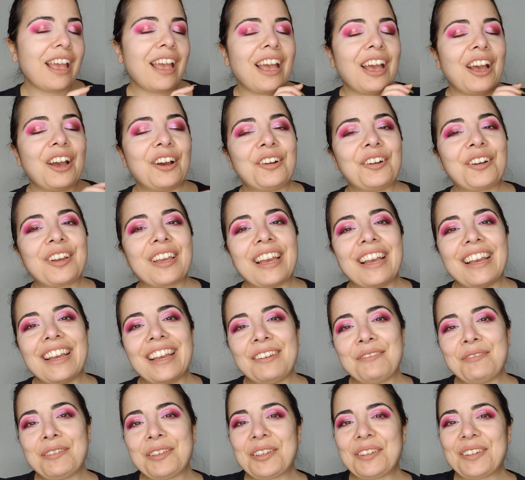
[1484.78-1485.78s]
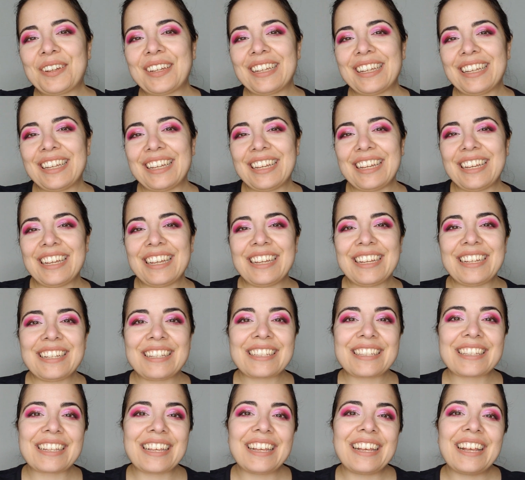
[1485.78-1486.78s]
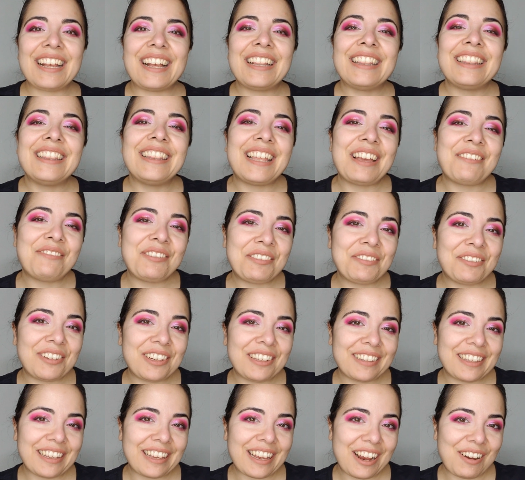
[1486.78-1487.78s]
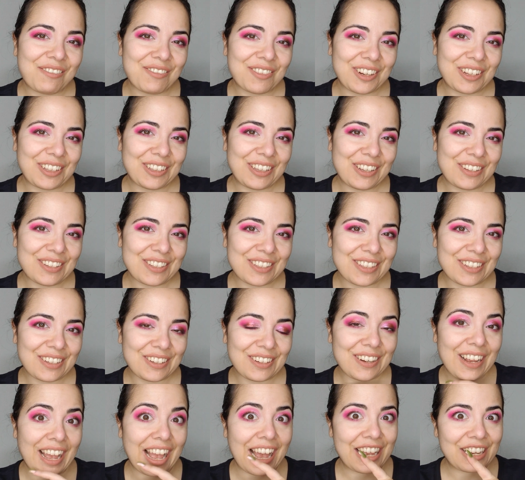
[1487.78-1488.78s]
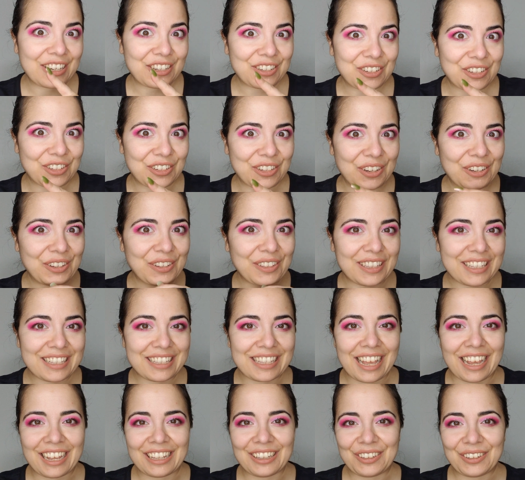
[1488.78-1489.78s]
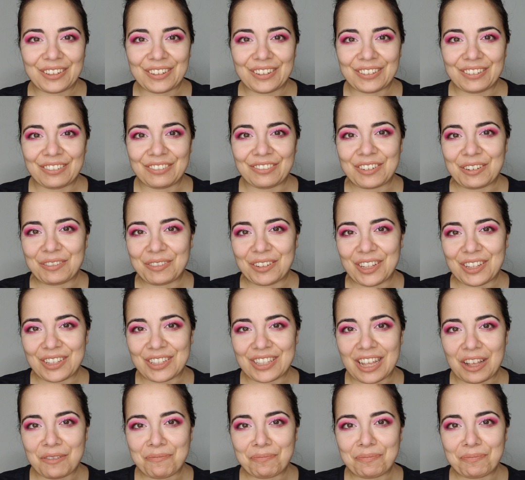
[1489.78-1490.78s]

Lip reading: Okay, beauties. Let me bring the camera closer and show you this eye look from close up.